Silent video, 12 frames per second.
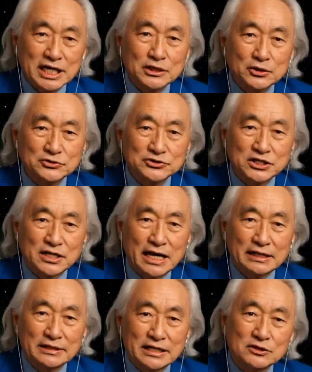were stacked
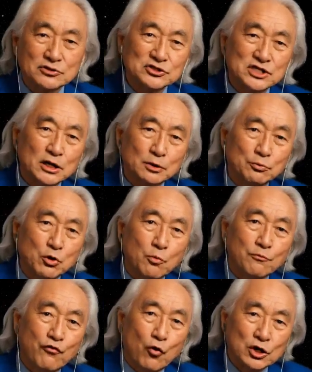on top of each other,
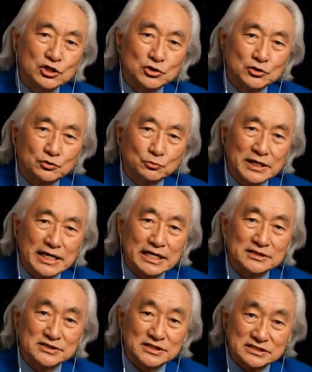so what you end
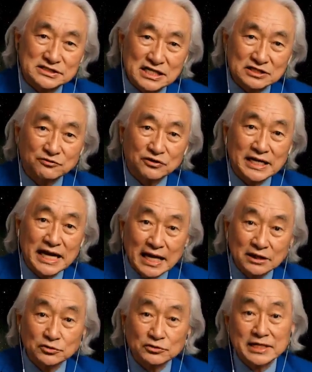up with is more like a
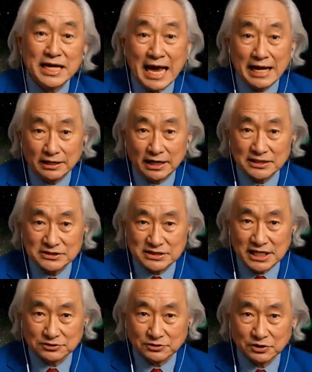streak than a
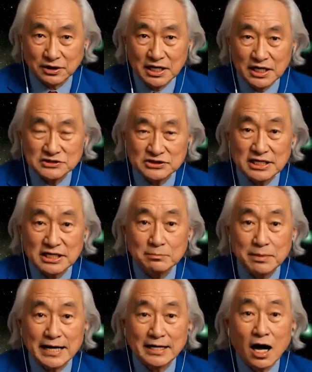defined object.
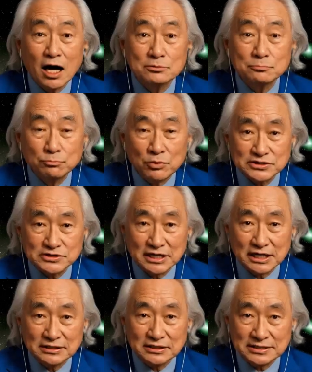And
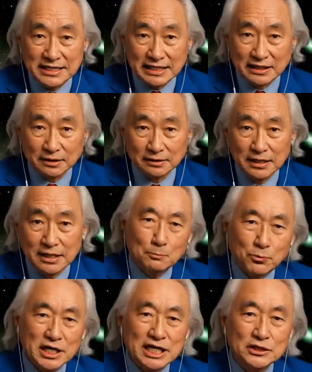here is another
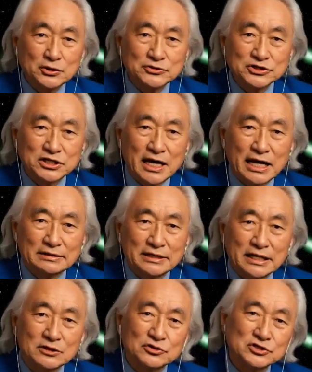image of 3I
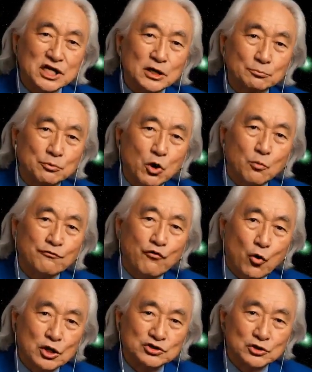Atlas taken by the
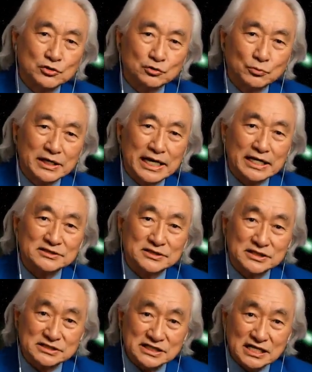European Space Agency's
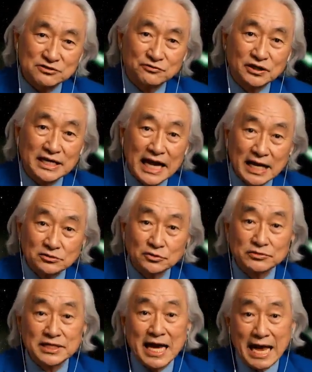ExoMars
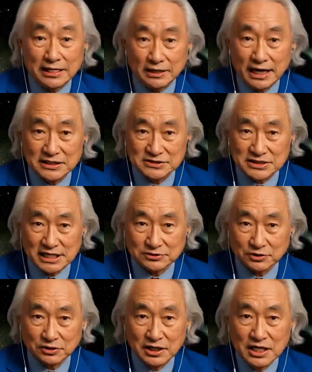probe, which hangs
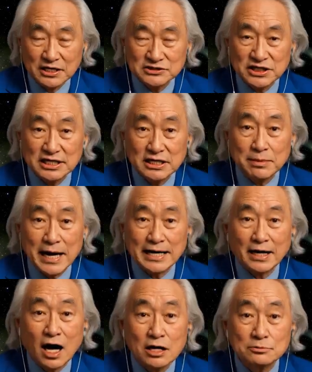out in orbit
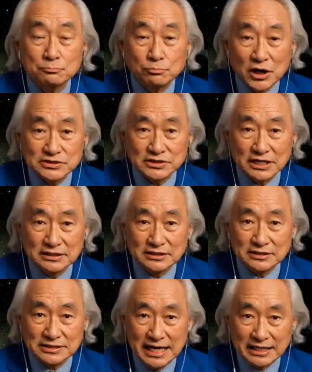around Mars.
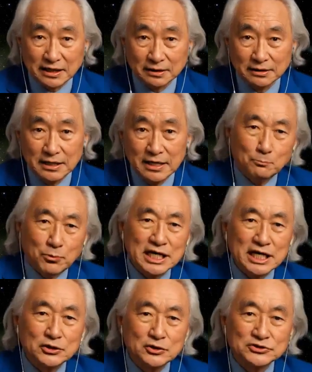We can see the
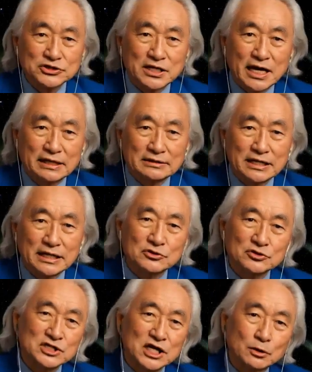object a little more
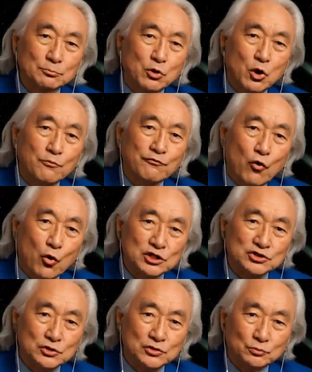clearly now, but there's
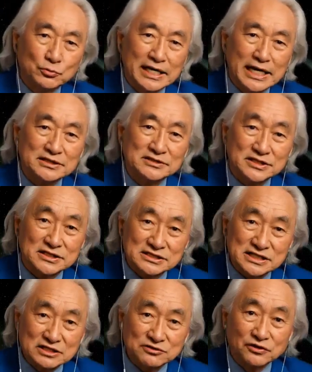still not enough
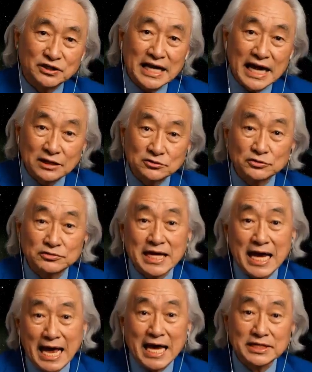resolution
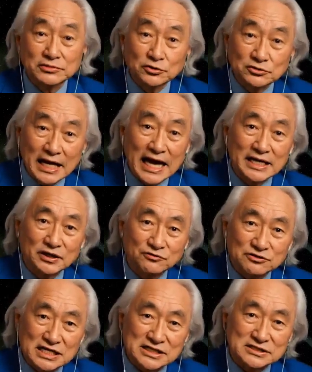to distinguish
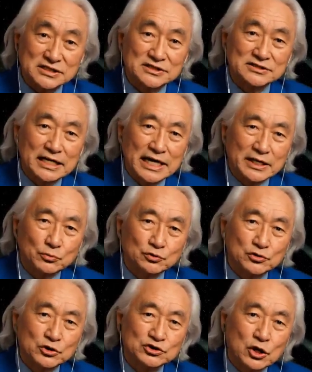between the bright coma
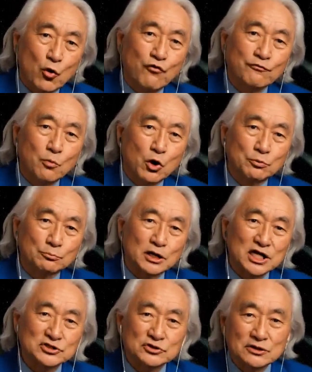and the surface of the
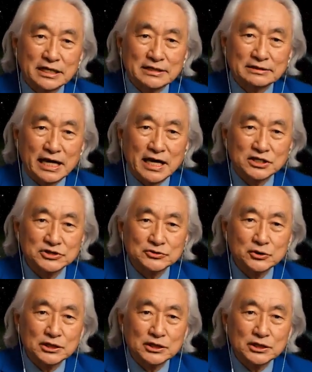object itself.